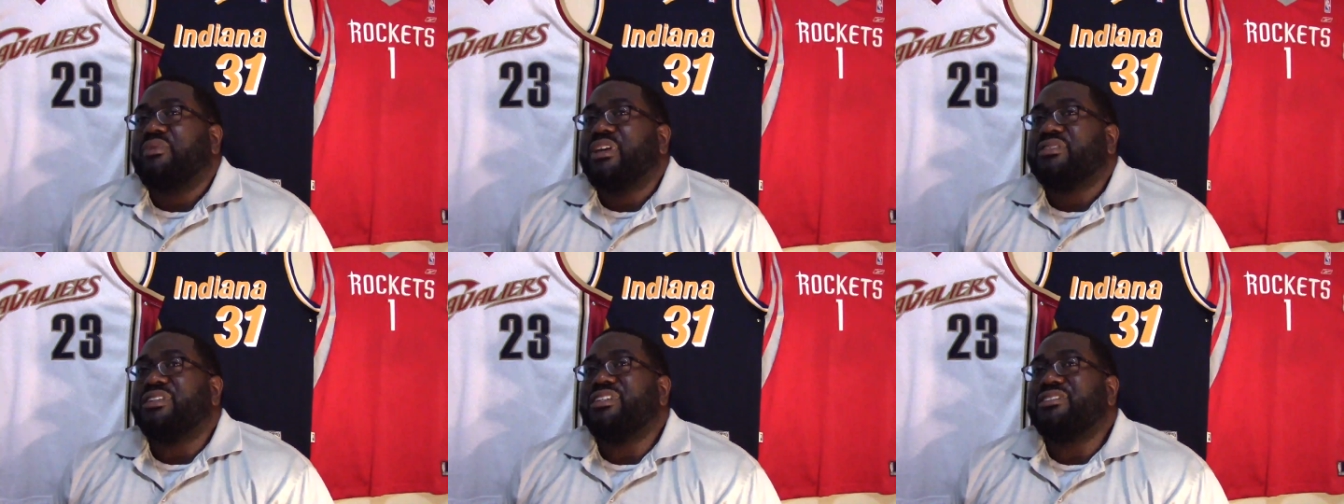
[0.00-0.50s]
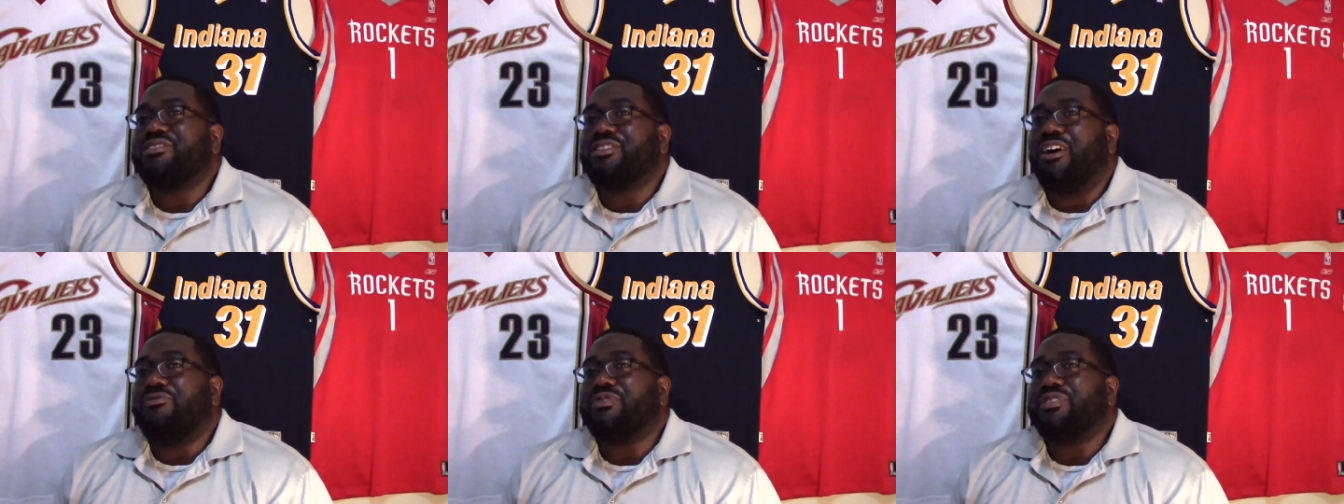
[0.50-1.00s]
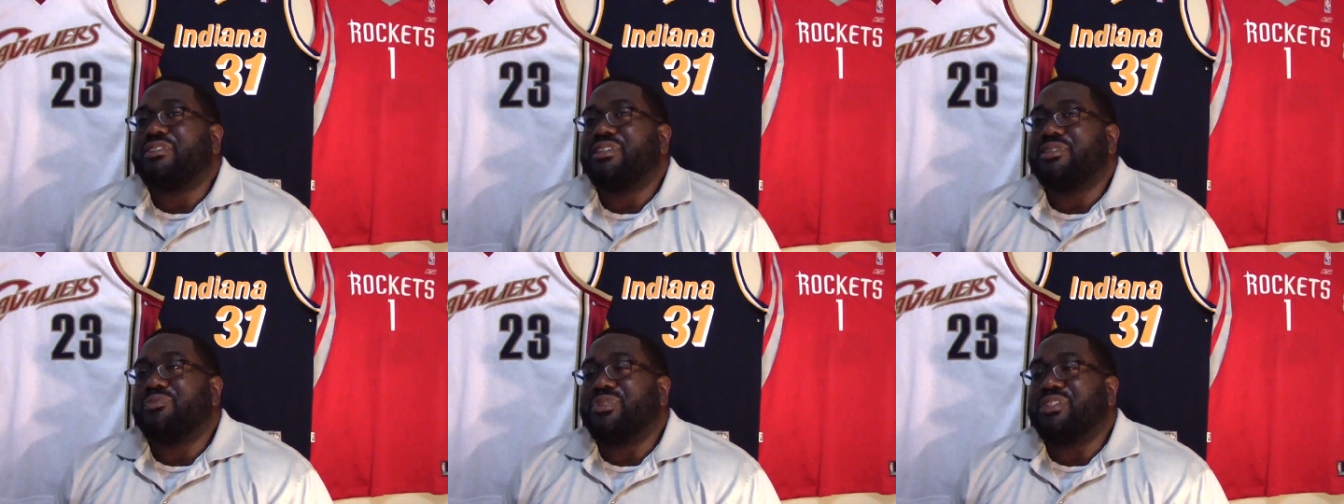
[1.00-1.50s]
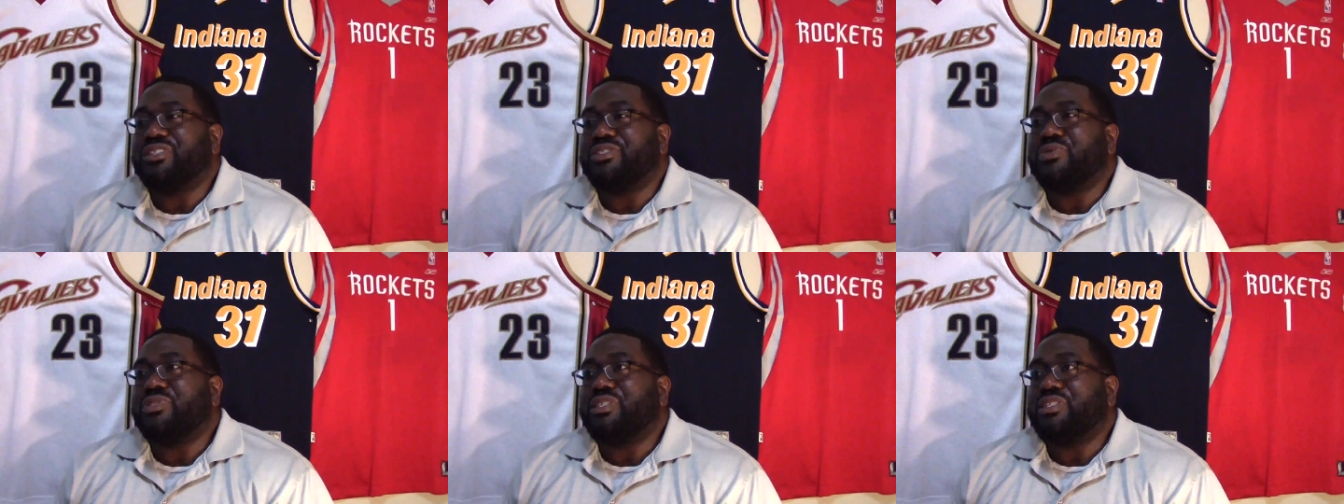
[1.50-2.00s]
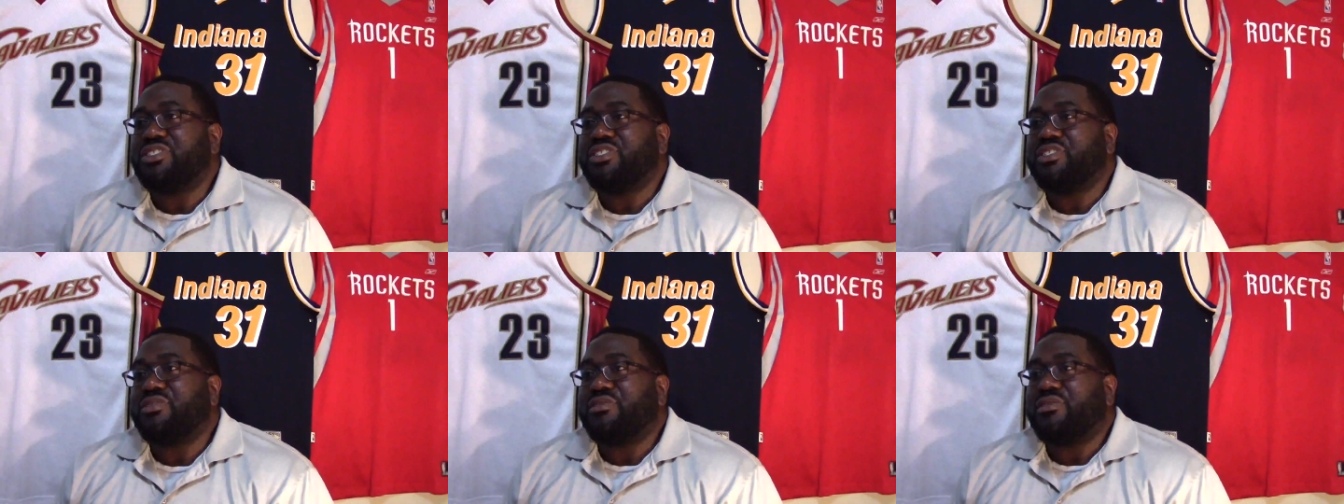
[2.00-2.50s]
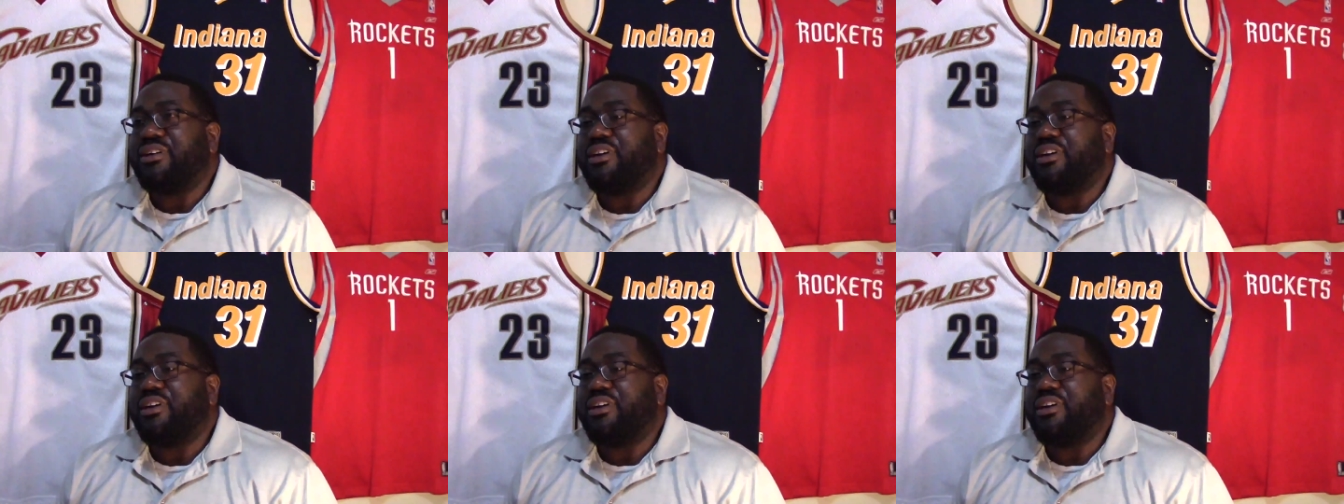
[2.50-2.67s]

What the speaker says: The Eastern Conference is going to be interesting this year.